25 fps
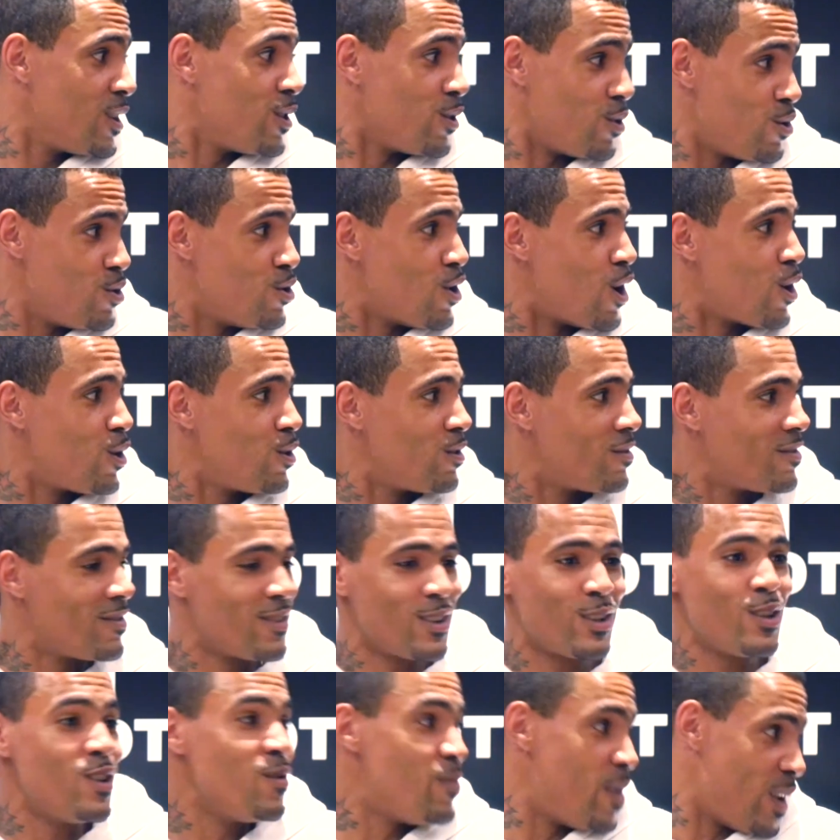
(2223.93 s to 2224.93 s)

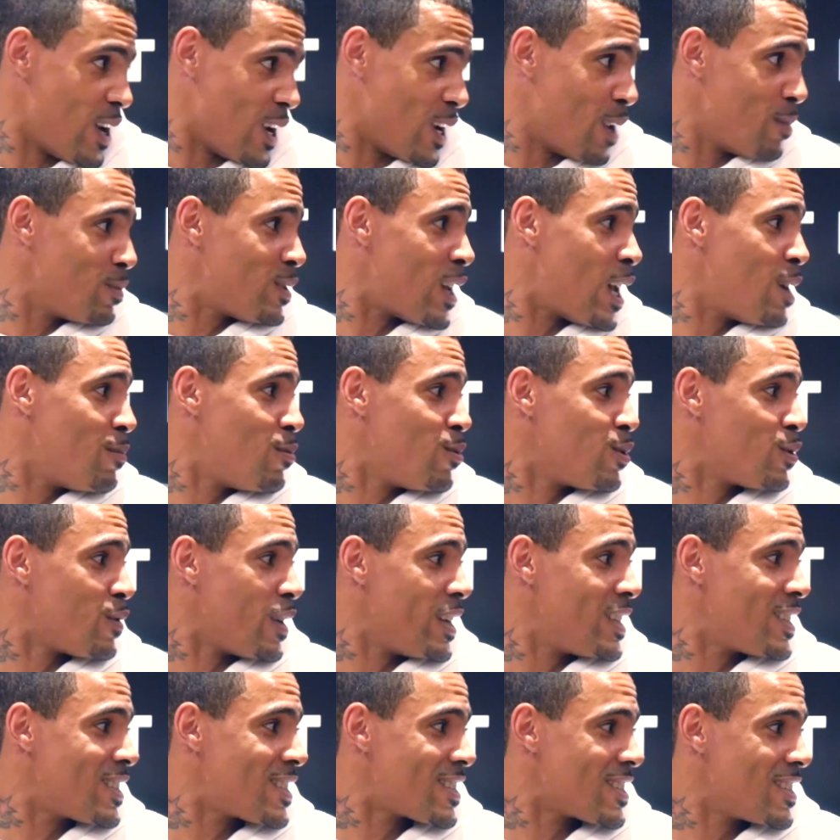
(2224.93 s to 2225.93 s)
You've been at them tables,
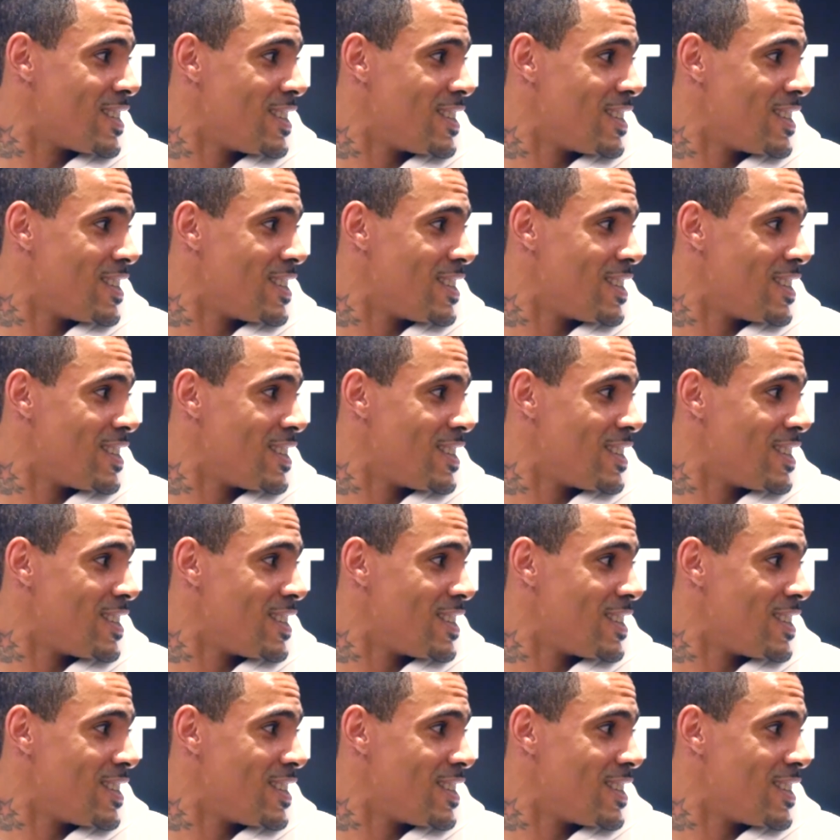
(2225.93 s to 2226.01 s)
Viz.